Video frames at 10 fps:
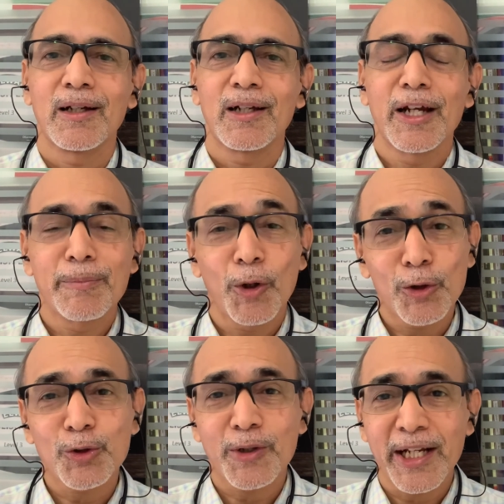Let me
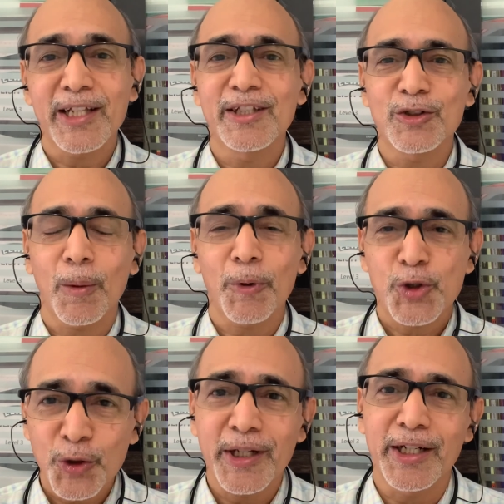also take this
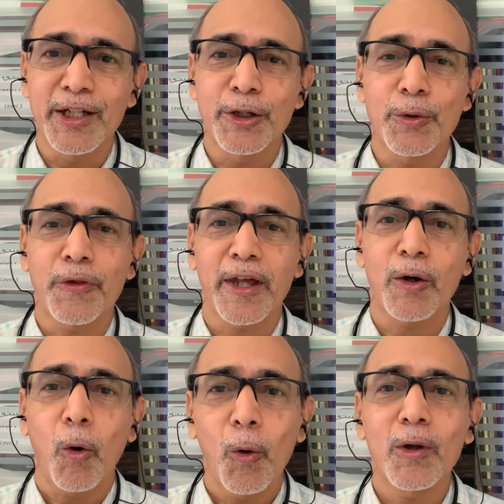opportunity to
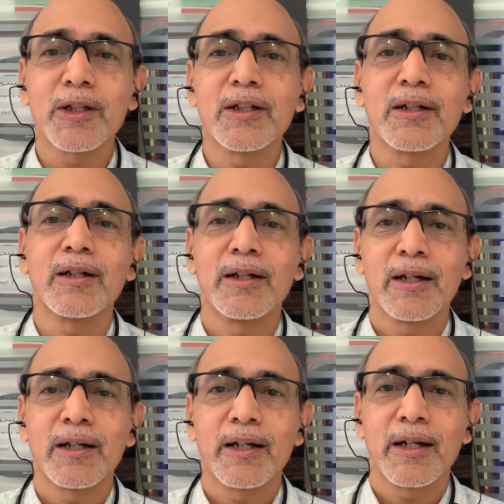thank all the
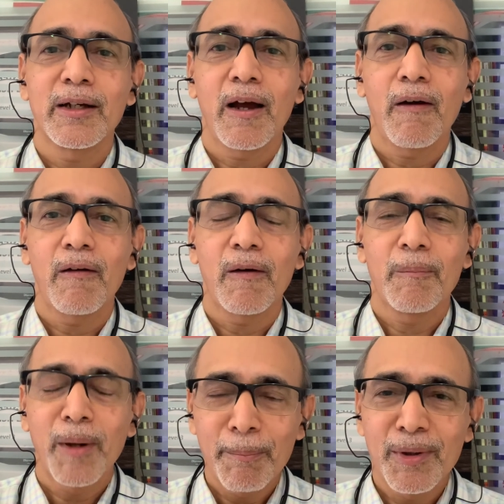
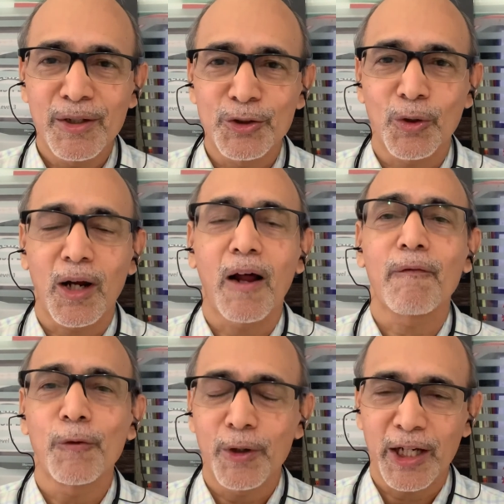members on our
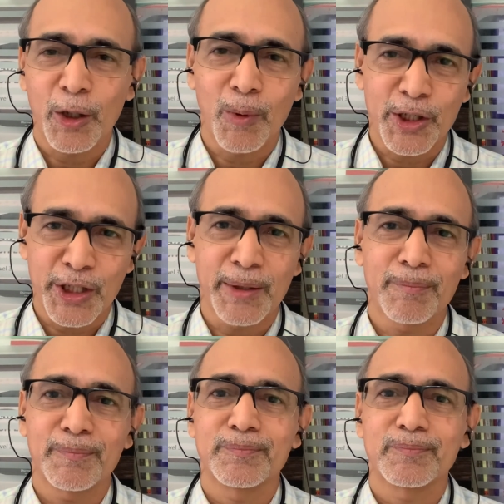Fluentlingua
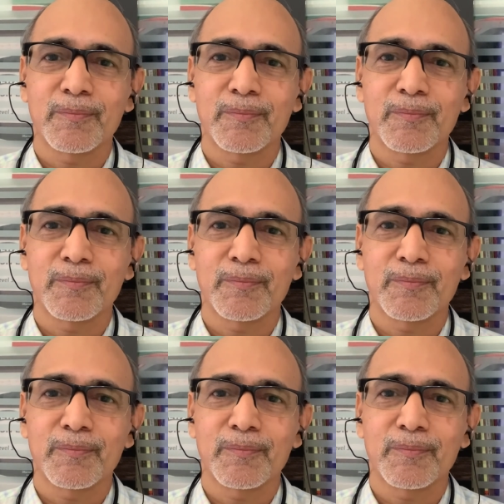team.